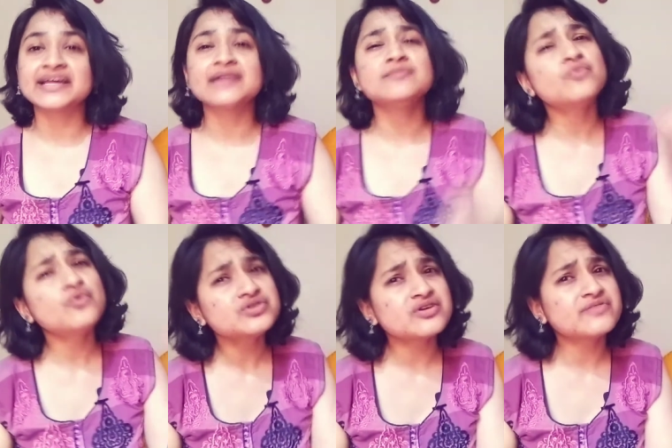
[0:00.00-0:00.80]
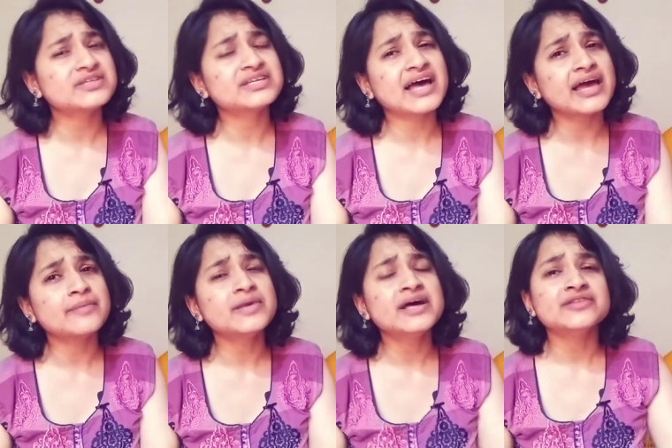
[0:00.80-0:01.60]
and most of the
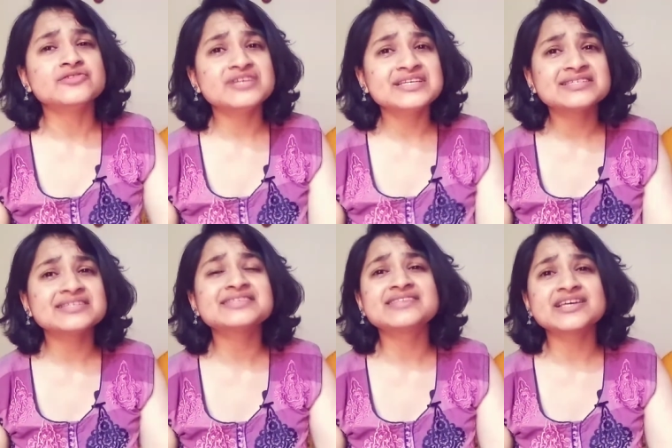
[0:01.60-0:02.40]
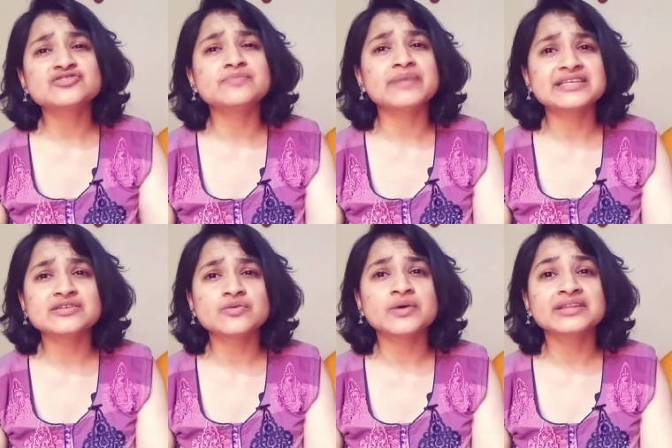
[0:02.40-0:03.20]
time, the reason is such a
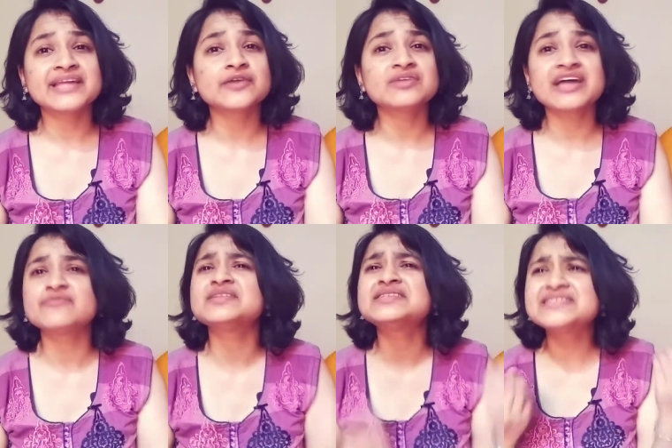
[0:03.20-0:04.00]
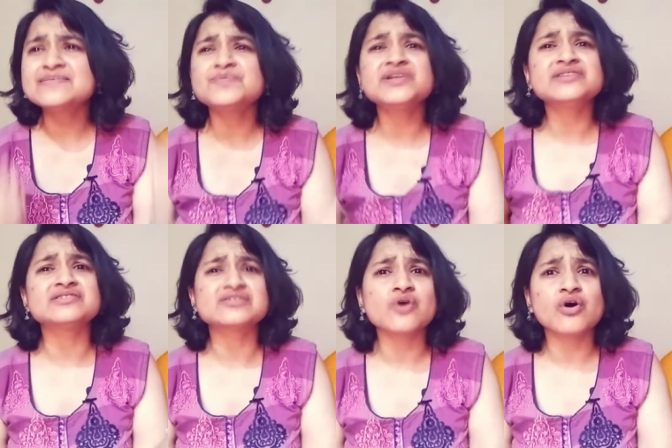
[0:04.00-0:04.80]
basic one that could have been simply
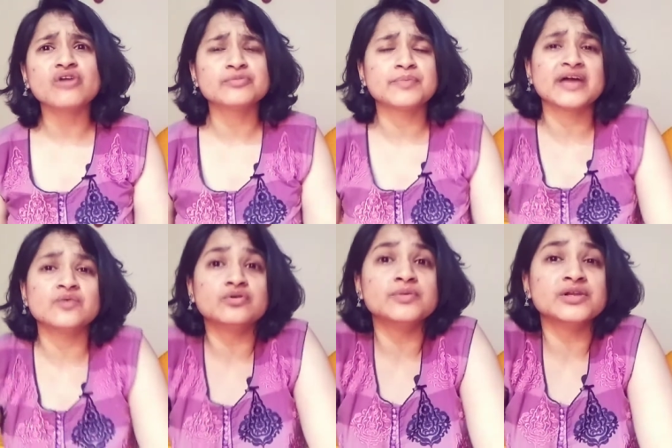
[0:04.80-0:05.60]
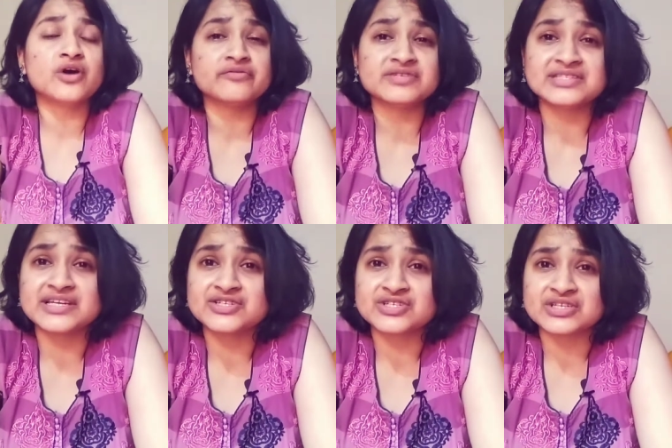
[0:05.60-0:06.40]
resolved by a verbal
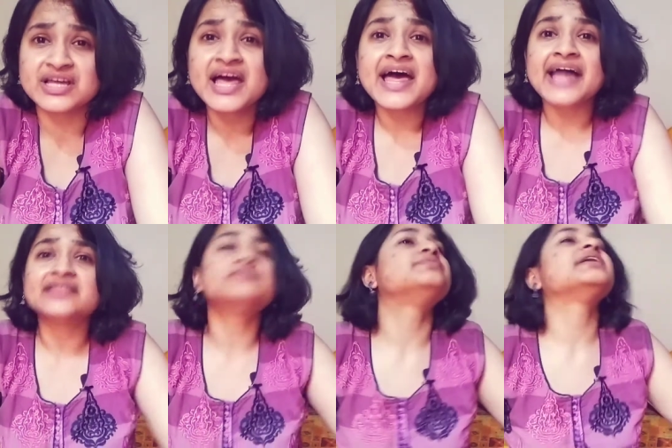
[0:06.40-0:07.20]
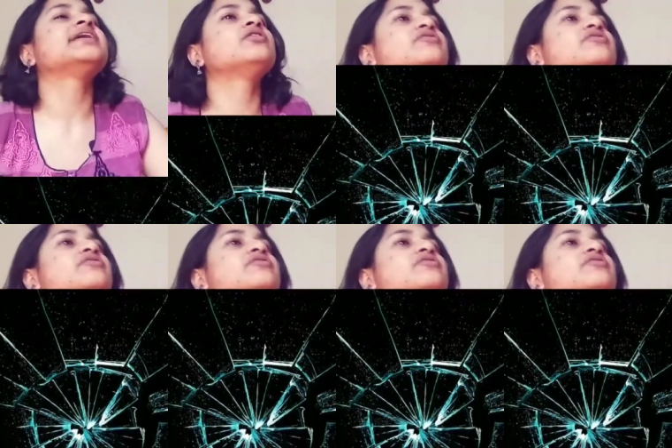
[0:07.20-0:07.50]
conversation. And then breaking